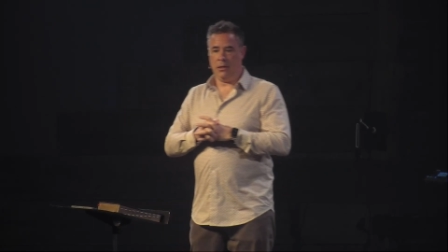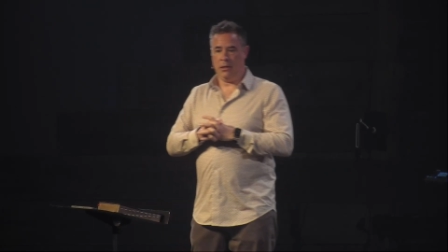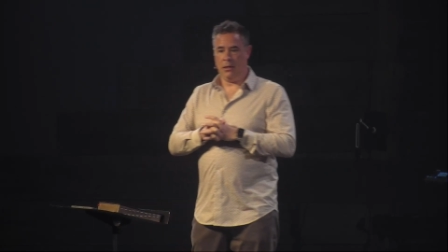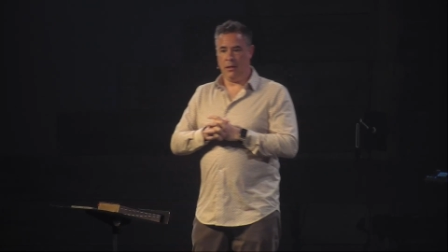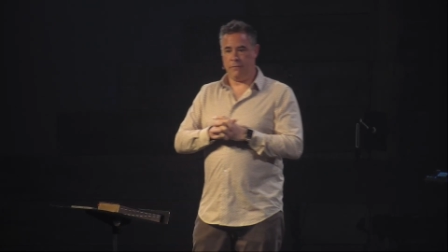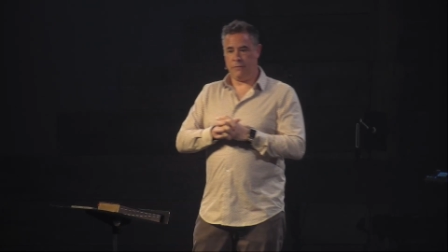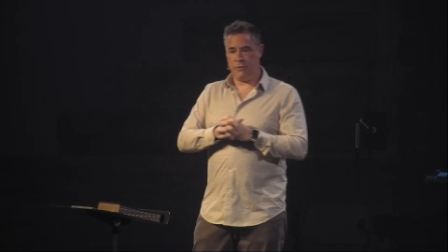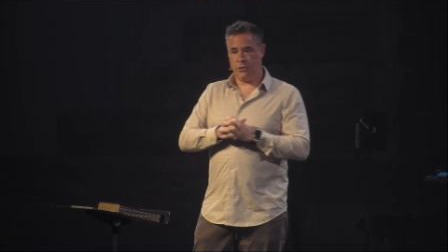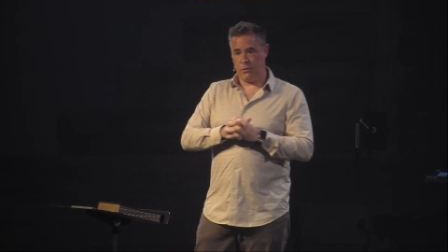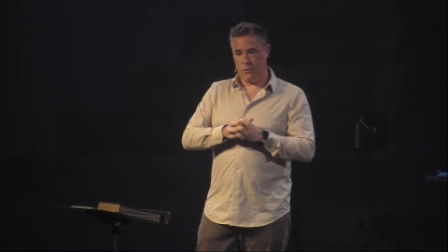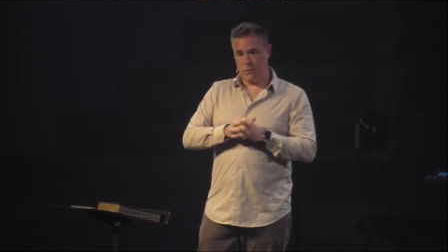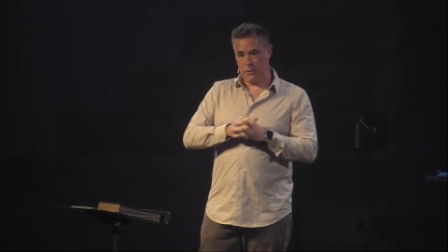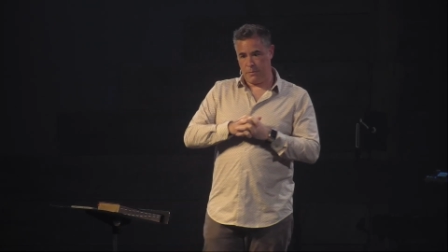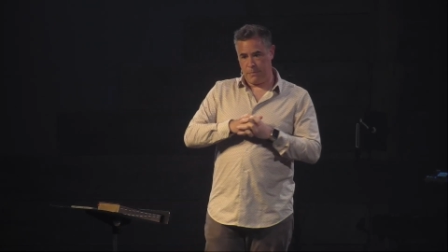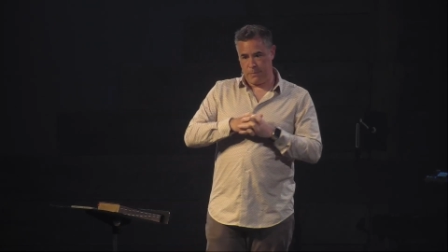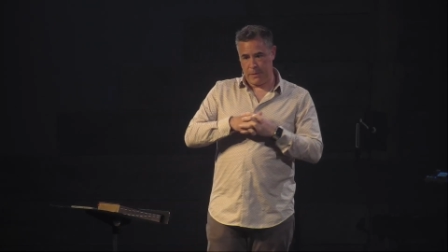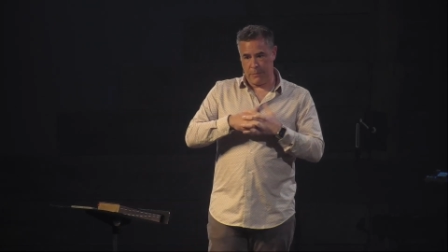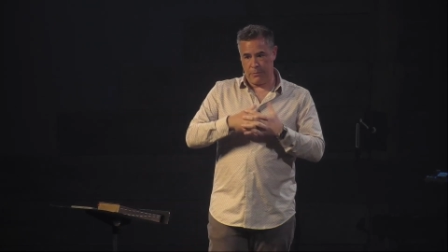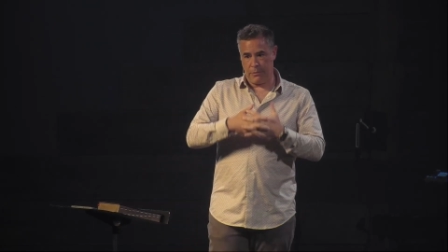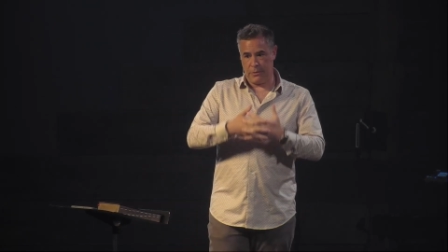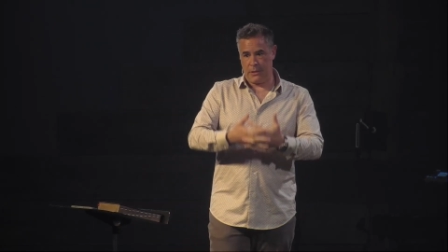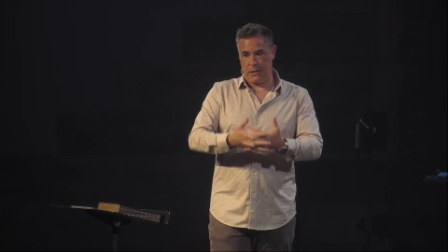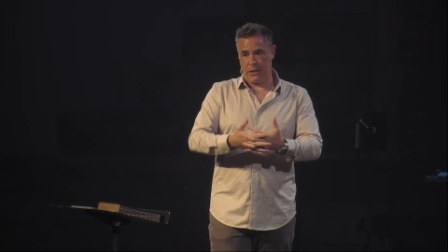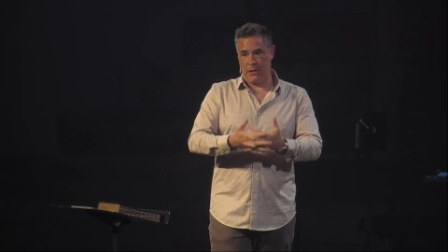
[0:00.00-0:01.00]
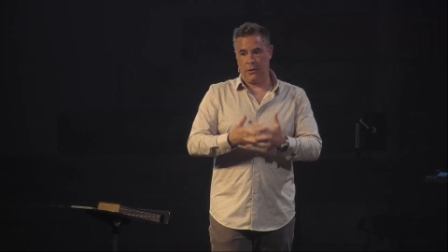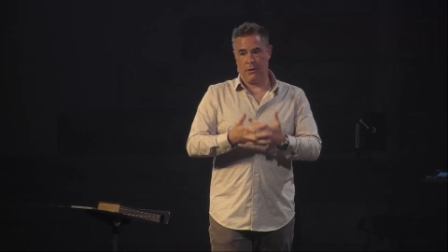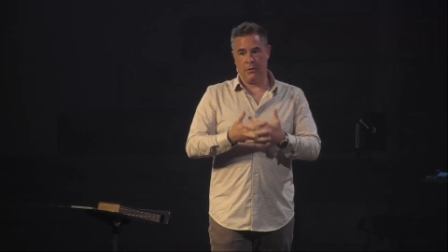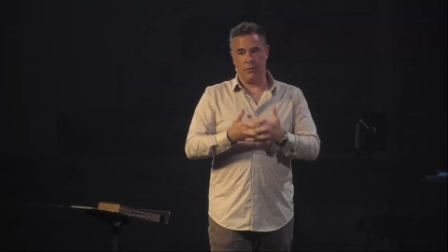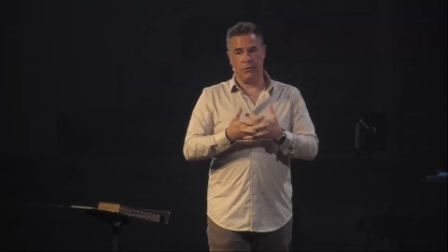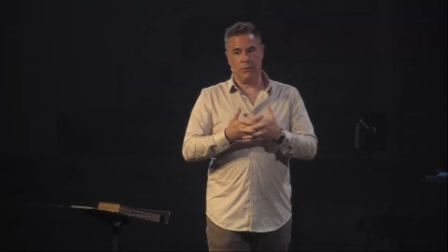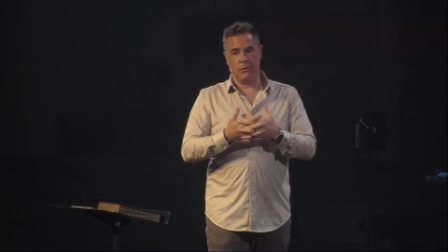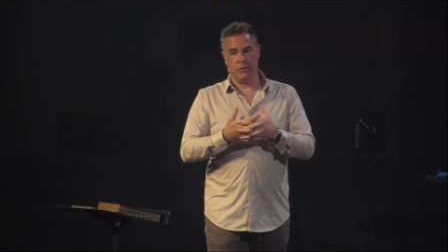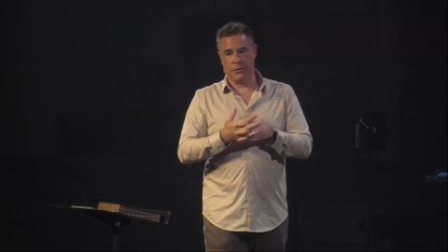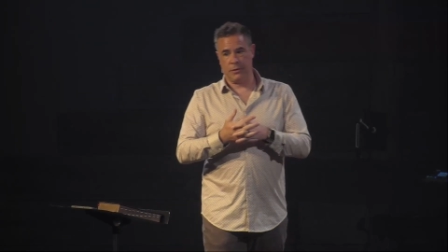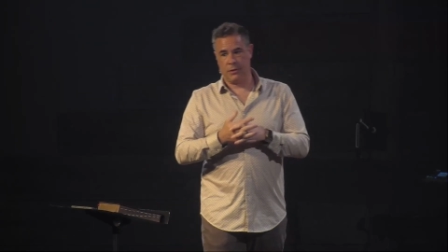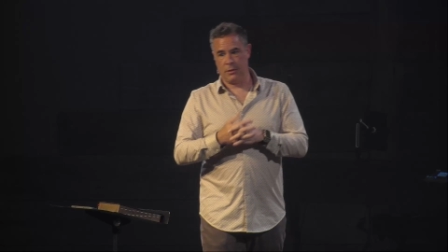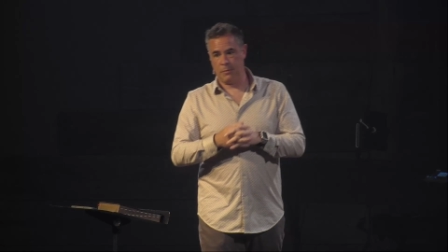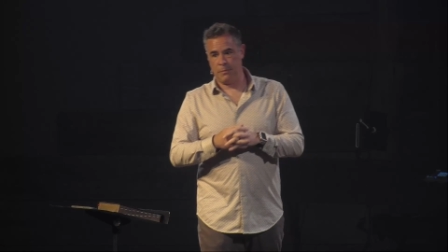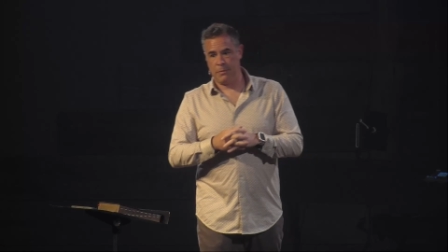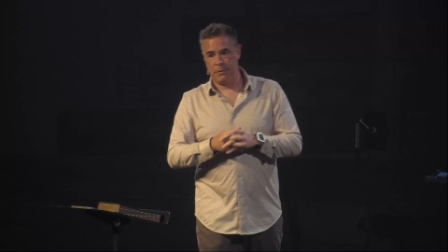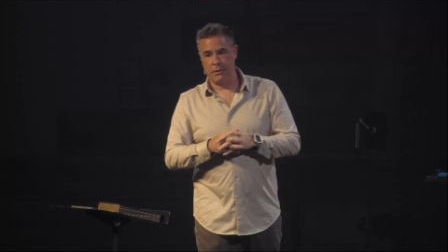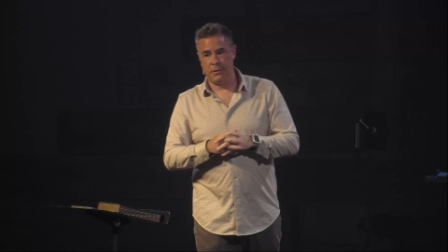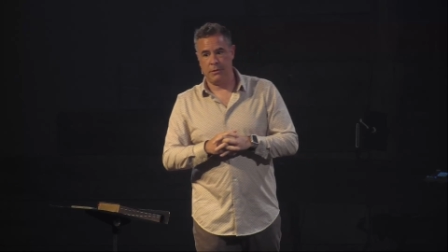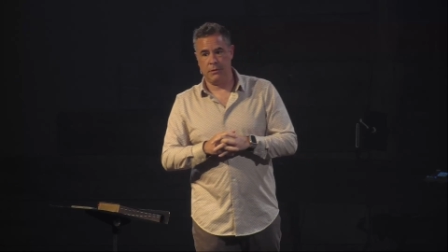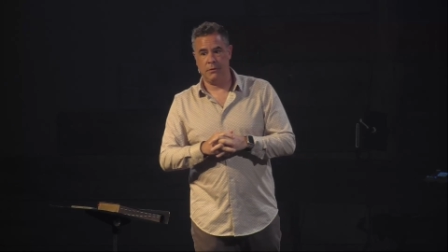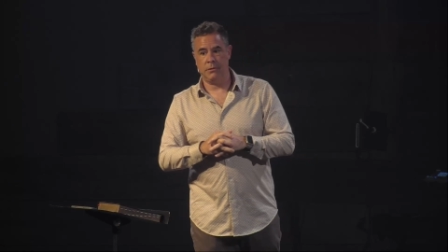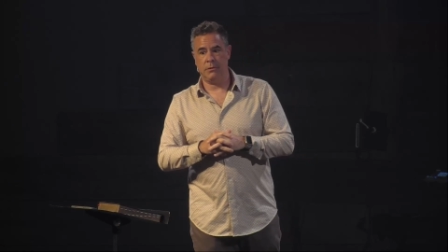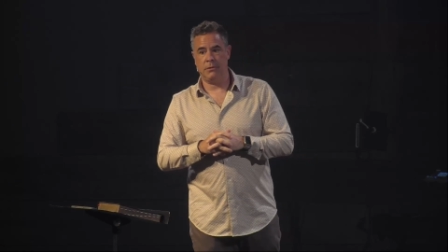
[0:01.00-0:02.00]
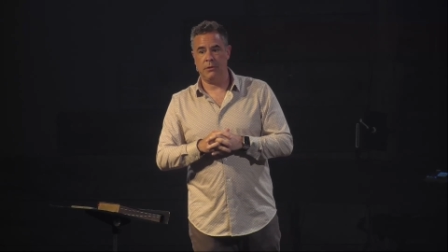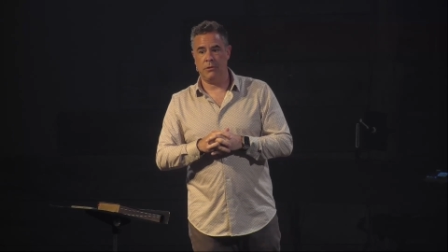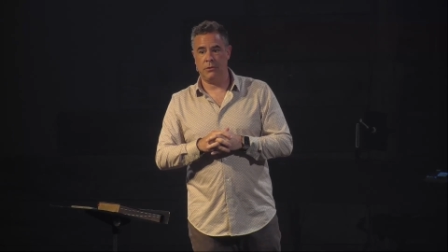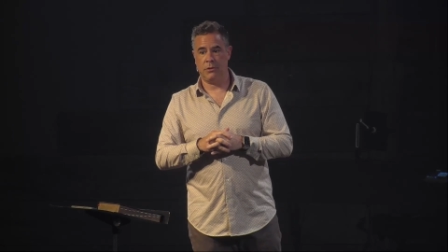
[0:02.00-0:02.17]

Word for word: If two people tell you a horse's patoot,